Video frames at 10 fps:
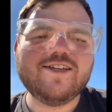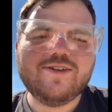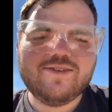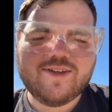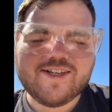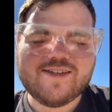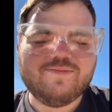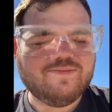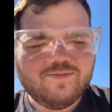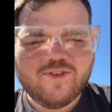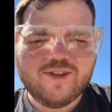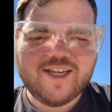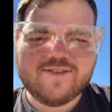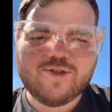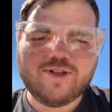because it really
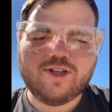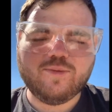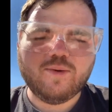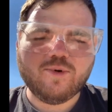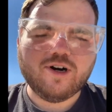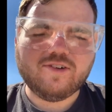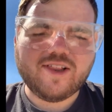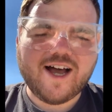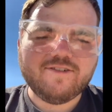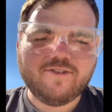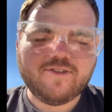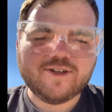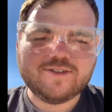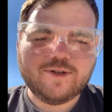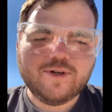gives you a little bit more of a lava feel
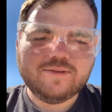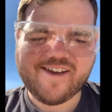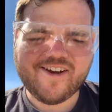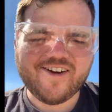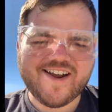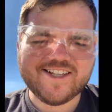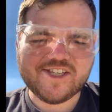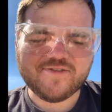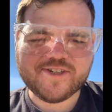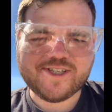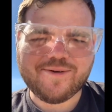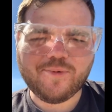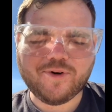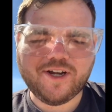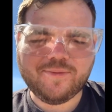to it. Alright, so for step
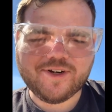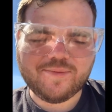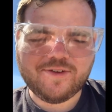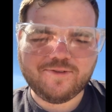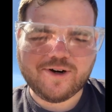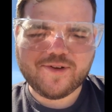one, we're going to be forming the